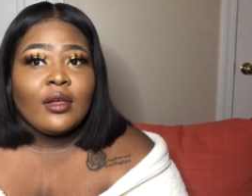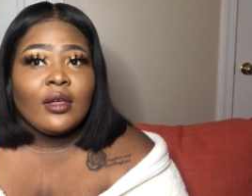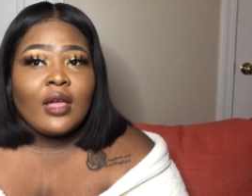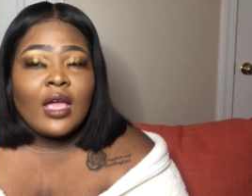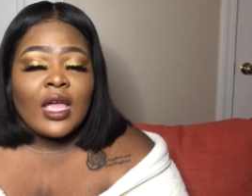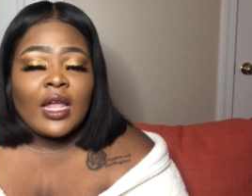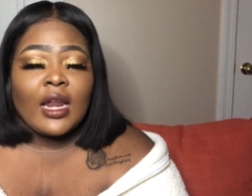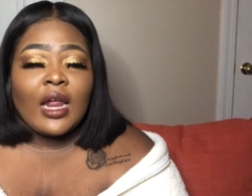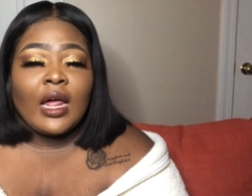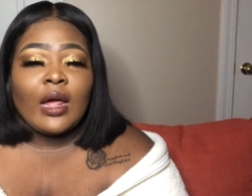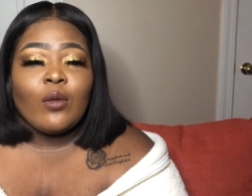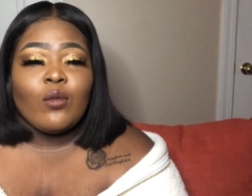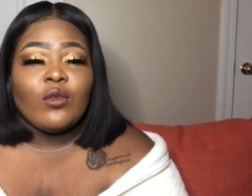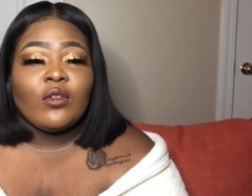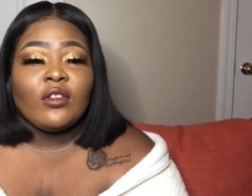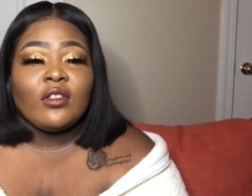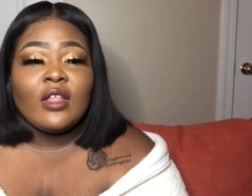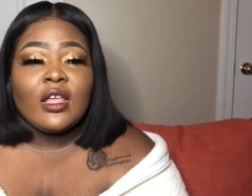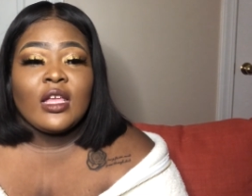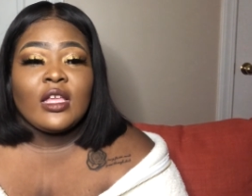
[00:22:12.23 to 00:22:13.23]
and I was
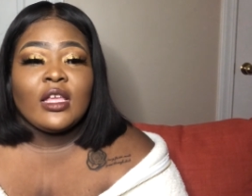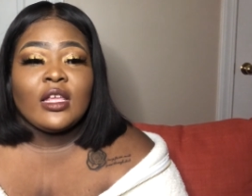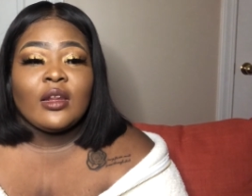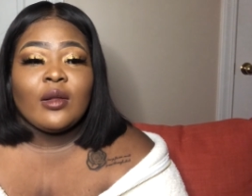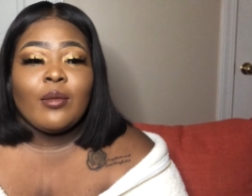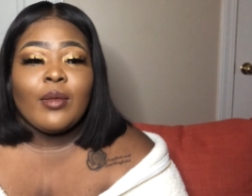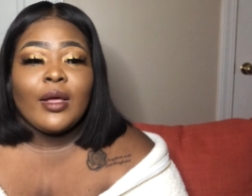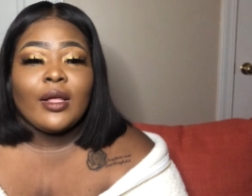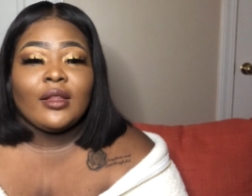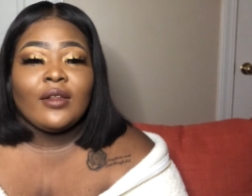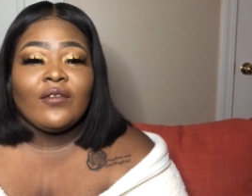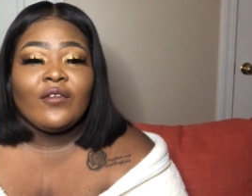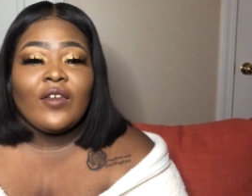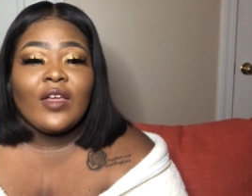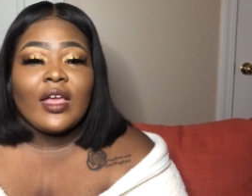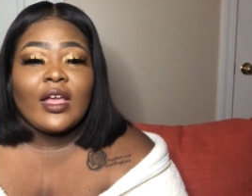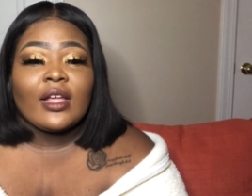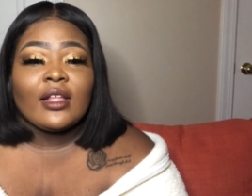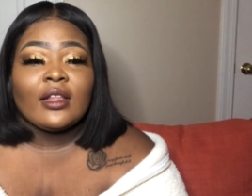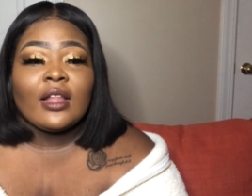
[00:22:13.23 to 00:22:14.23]
thinking about the
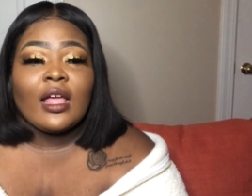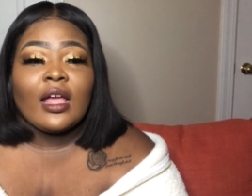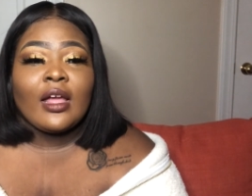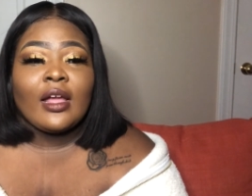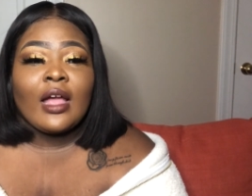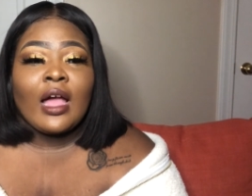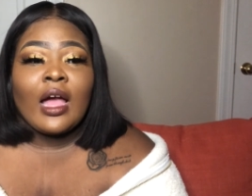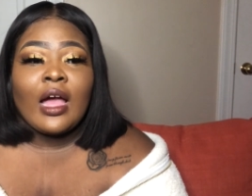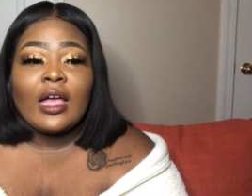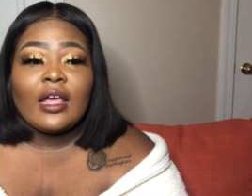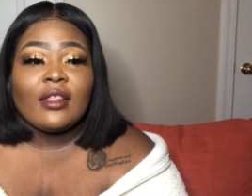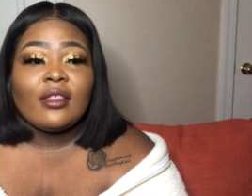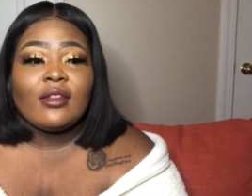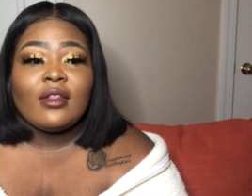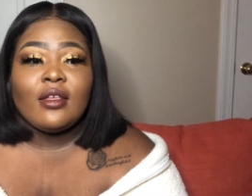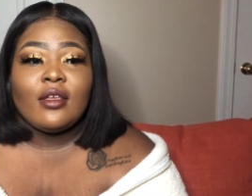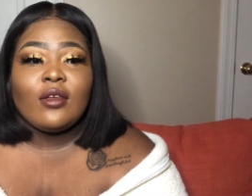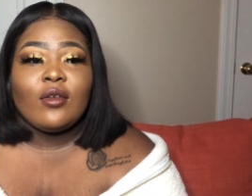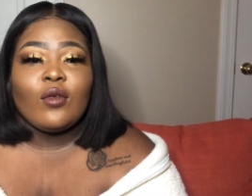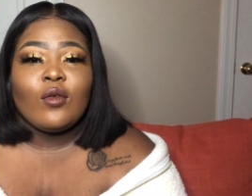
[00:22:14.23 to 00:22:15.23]
fact like I
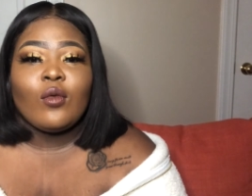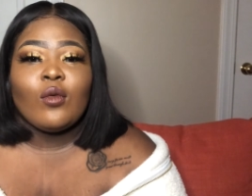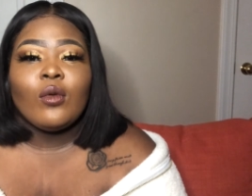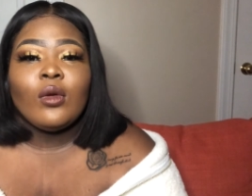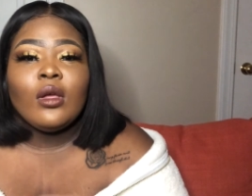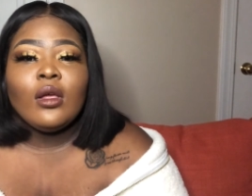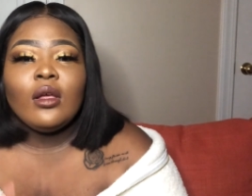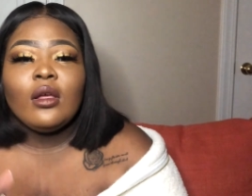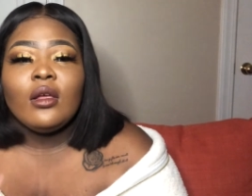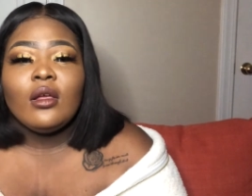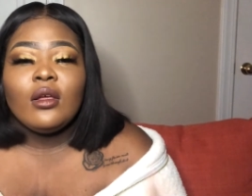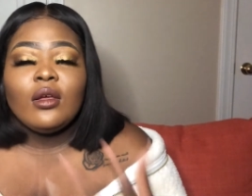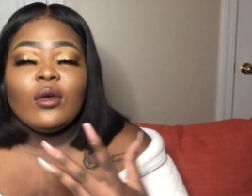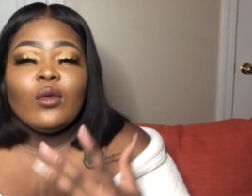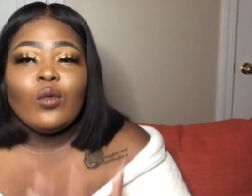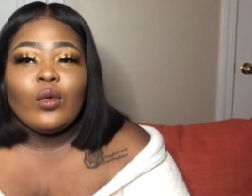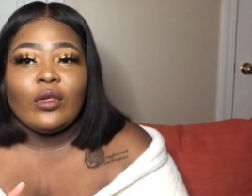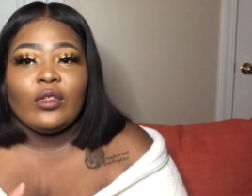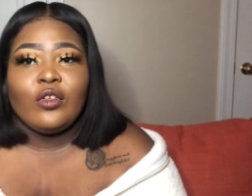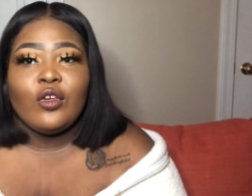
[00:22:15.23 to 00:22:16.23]
still
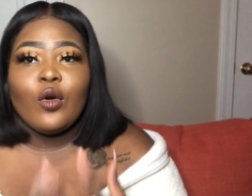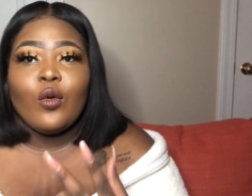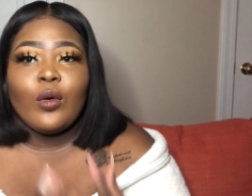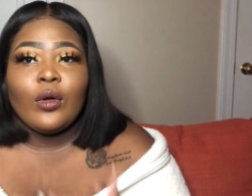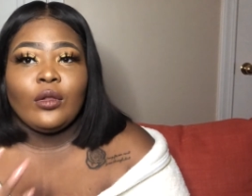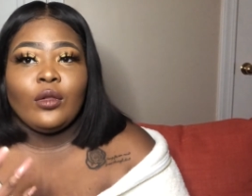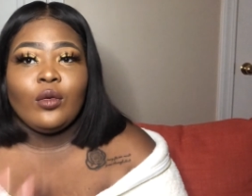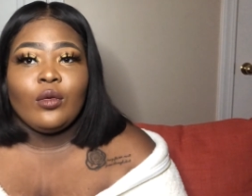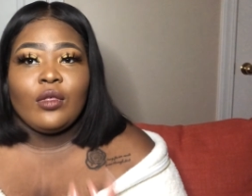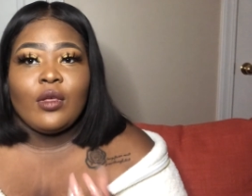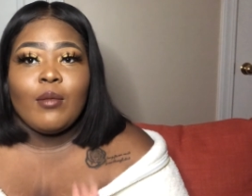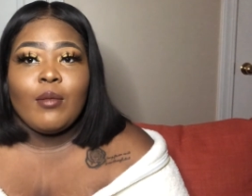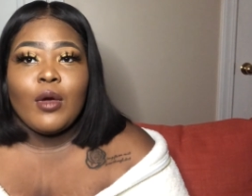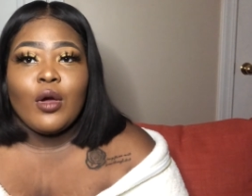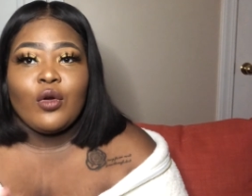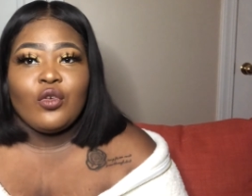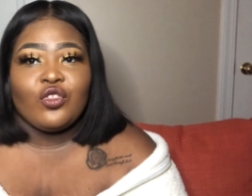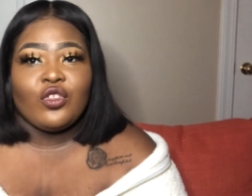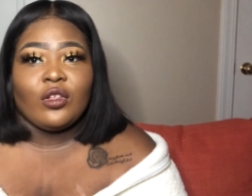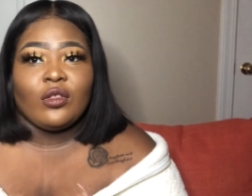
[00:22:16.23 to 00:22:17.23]
was going through the
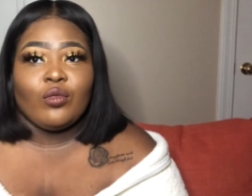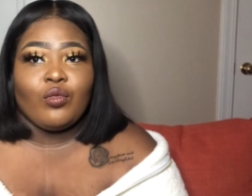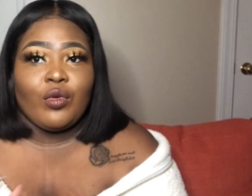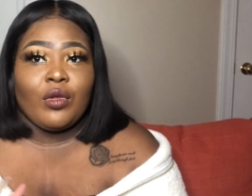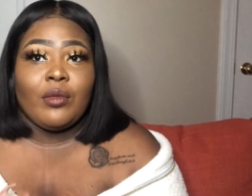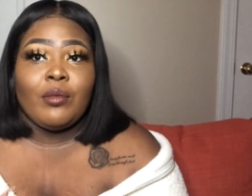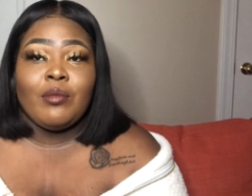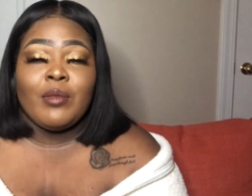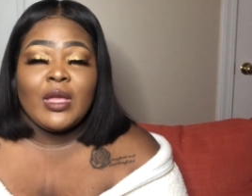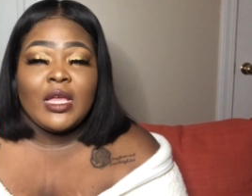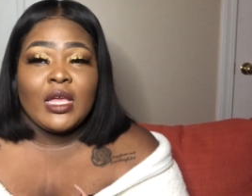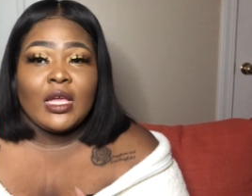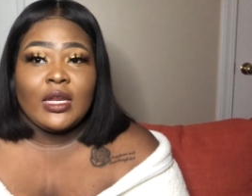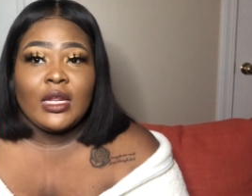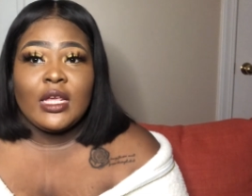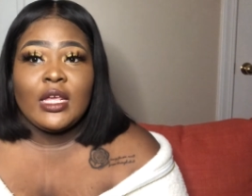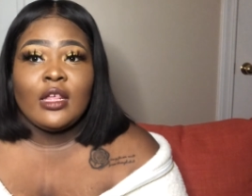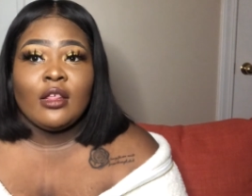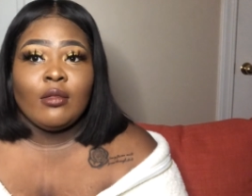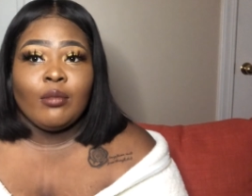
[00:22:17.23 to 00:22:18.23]
emotions with me and
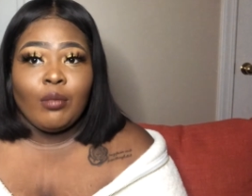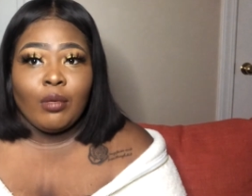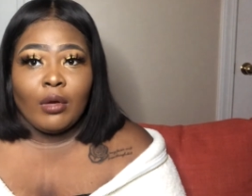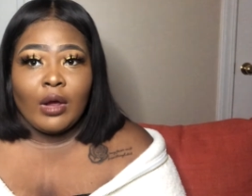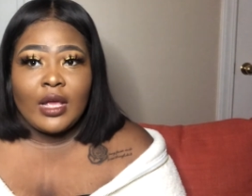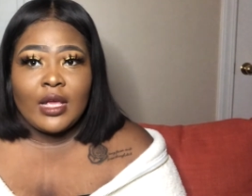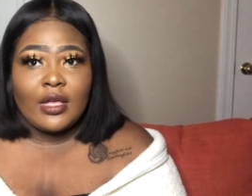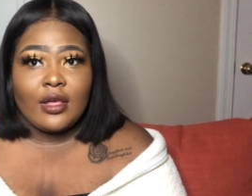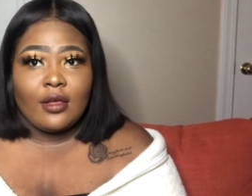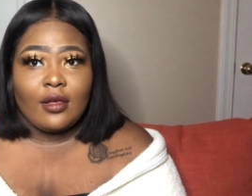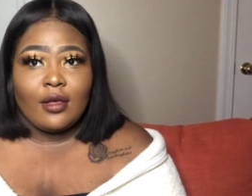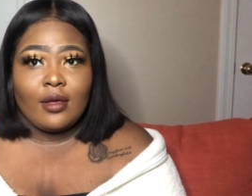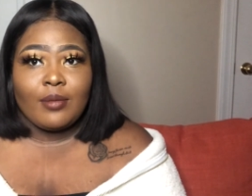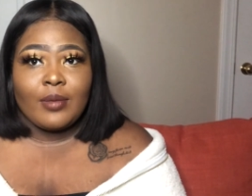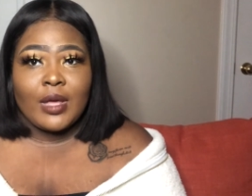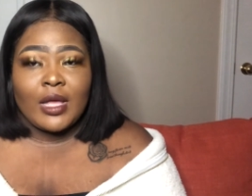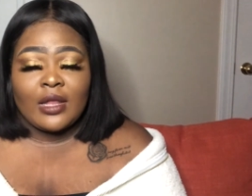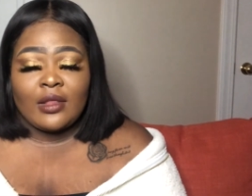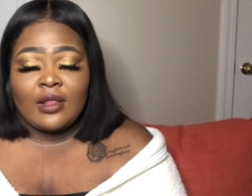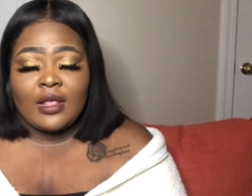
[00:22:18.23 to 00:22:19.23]
his breakup,
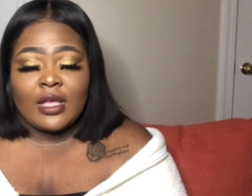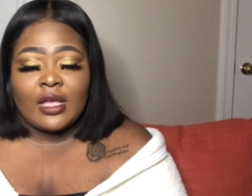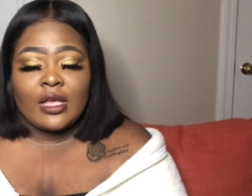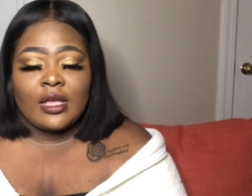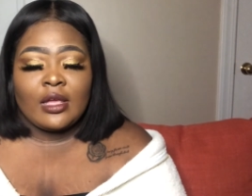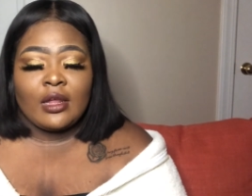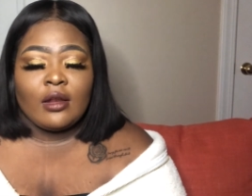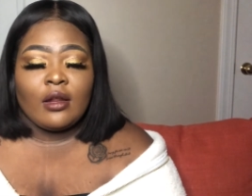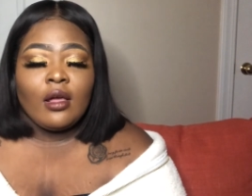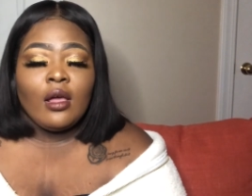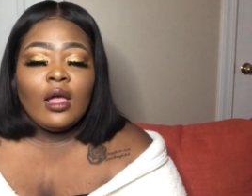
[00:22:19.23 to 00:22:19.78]
and then